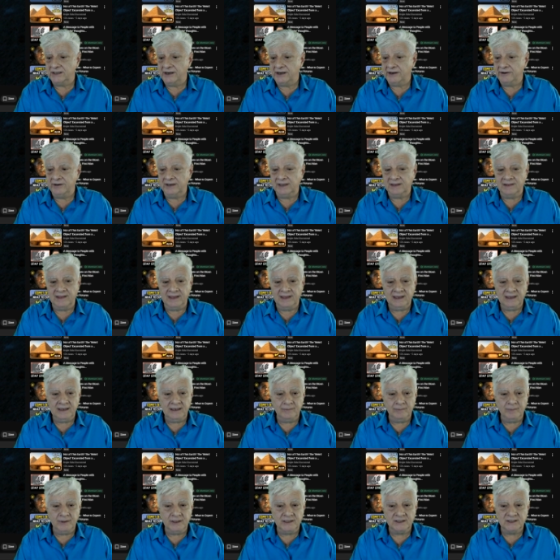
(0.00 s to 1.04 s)
be sharing
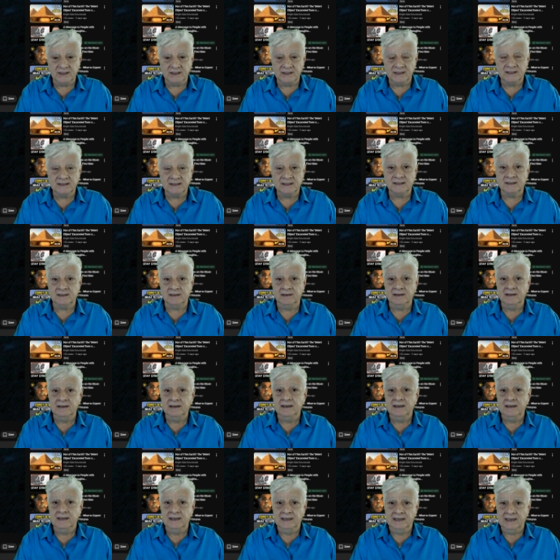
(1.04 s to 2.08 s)
their images
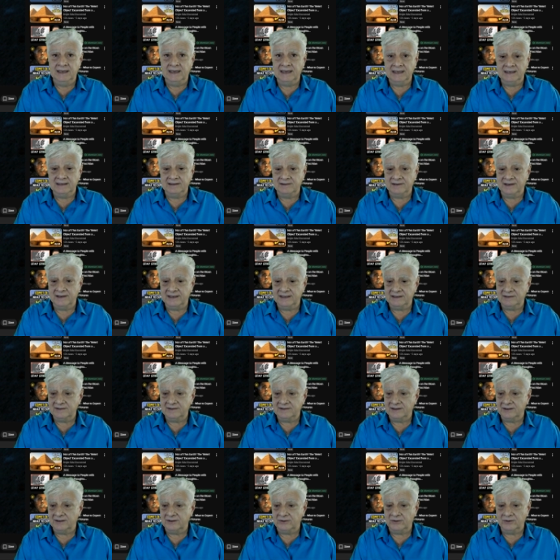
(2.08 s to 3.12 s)
and
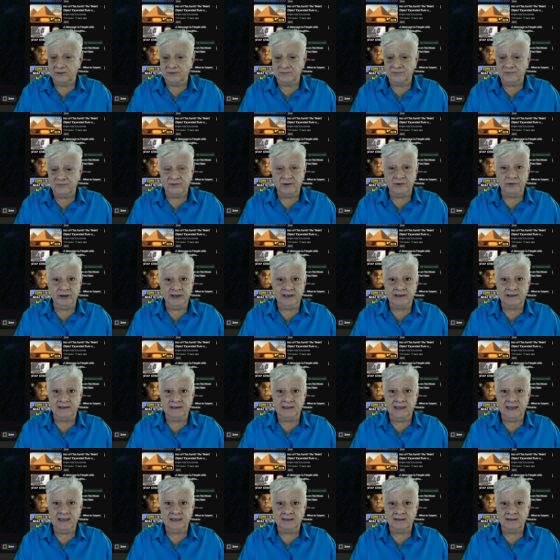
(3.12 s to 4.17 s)
data of
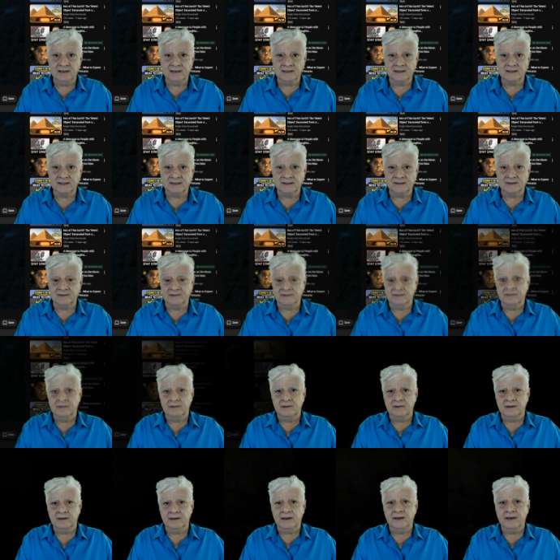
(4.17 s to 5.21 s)
3i Atlas.
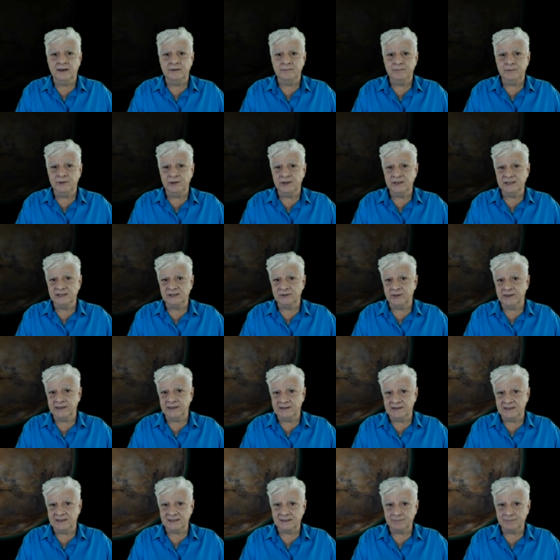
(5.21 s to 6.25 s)
I hope you
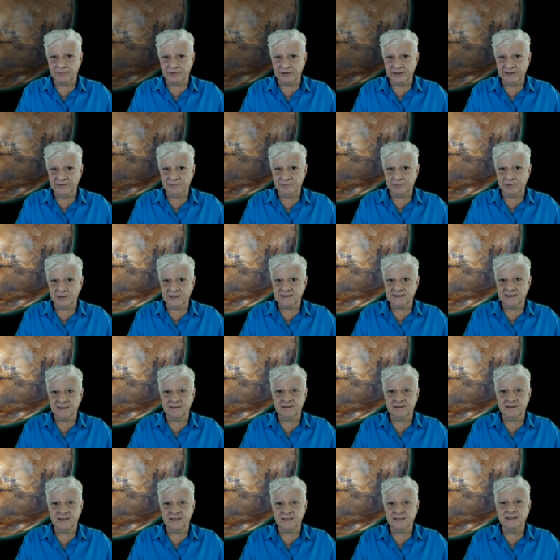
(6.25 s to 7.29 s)
enjoyed this brief
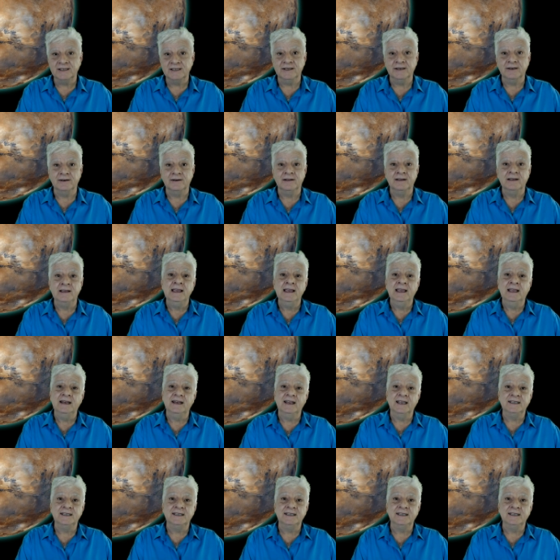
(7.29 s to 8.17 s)
presentation.